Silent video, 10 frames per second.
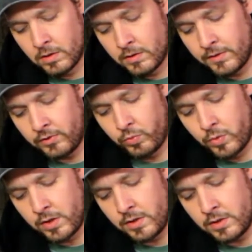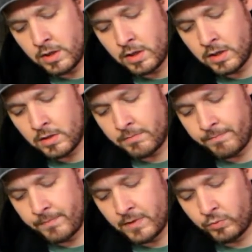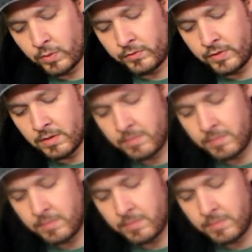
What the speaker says: this one's going to